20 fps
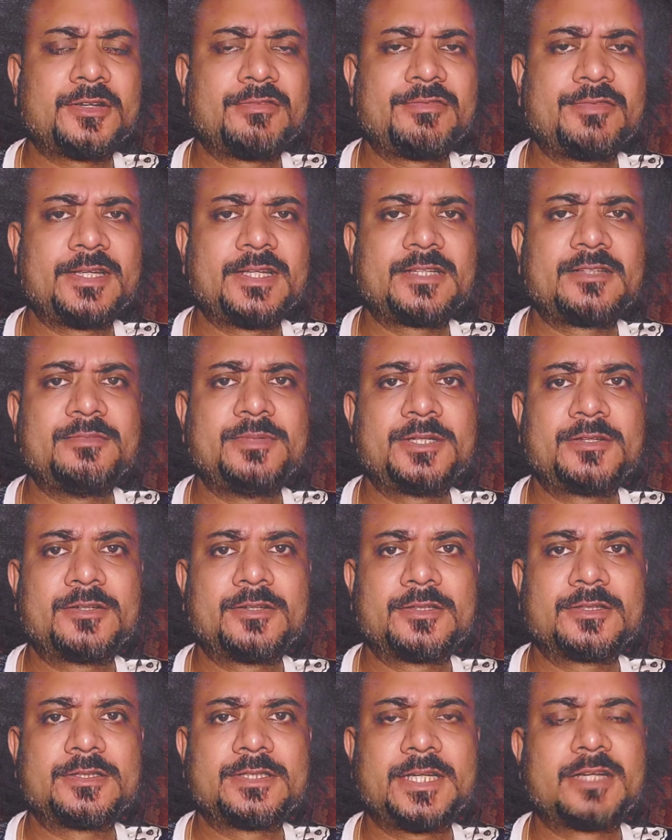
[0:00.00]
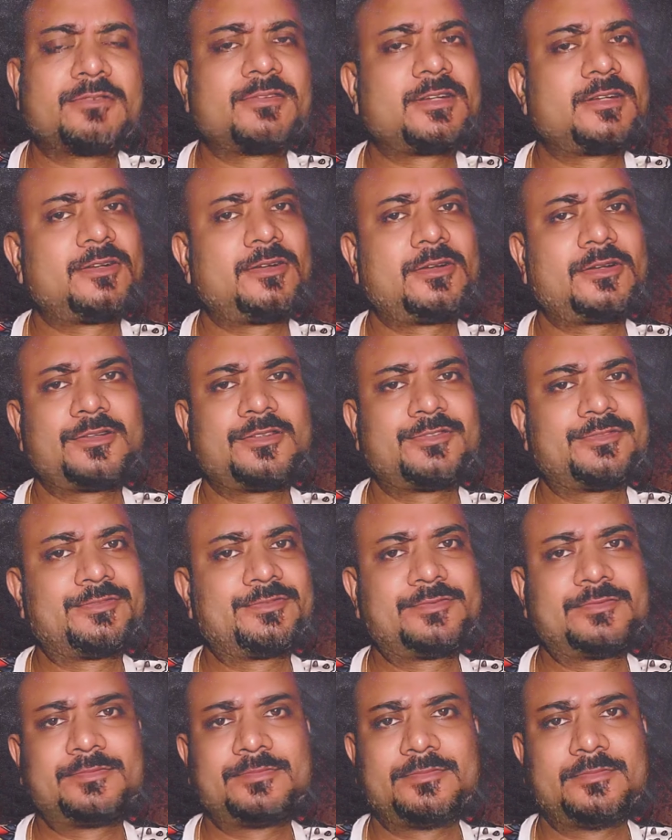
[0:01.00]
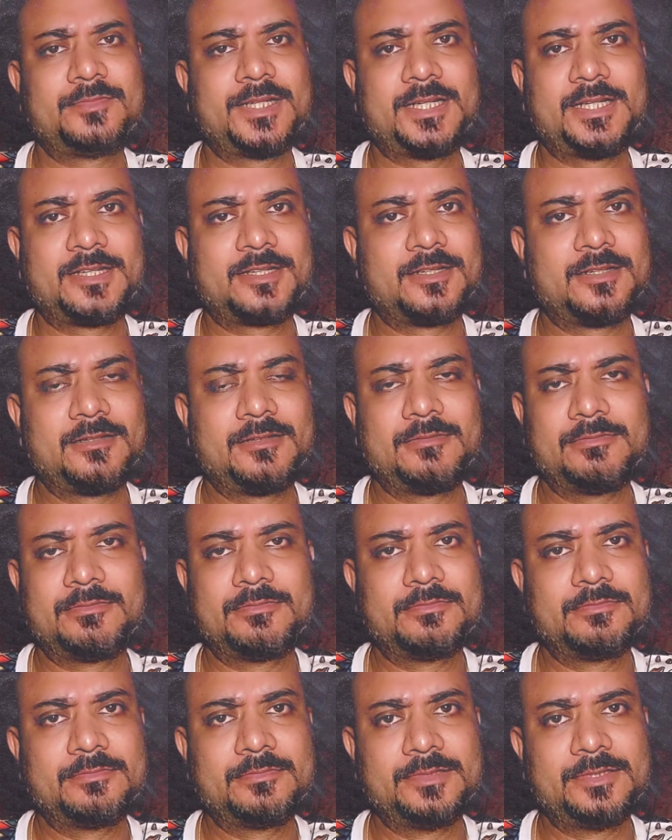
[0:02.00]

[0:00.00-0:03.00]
of it because there were a lot of medical